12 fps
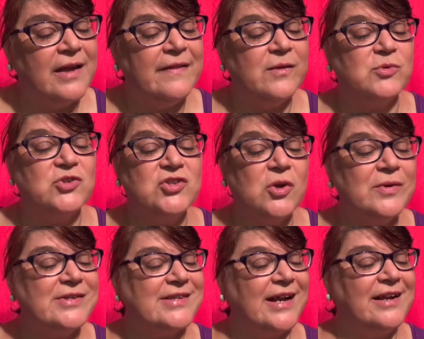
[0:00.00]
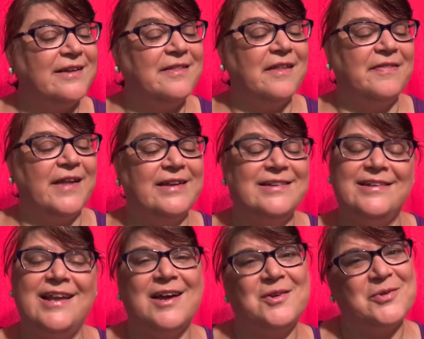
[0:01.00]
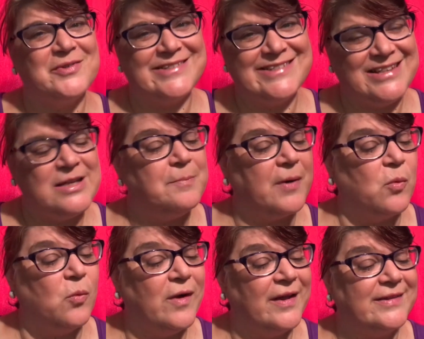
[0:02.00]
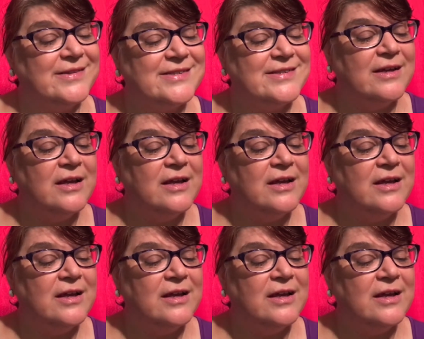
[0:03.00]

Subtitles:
They were so excited that they did not go to sleep at once.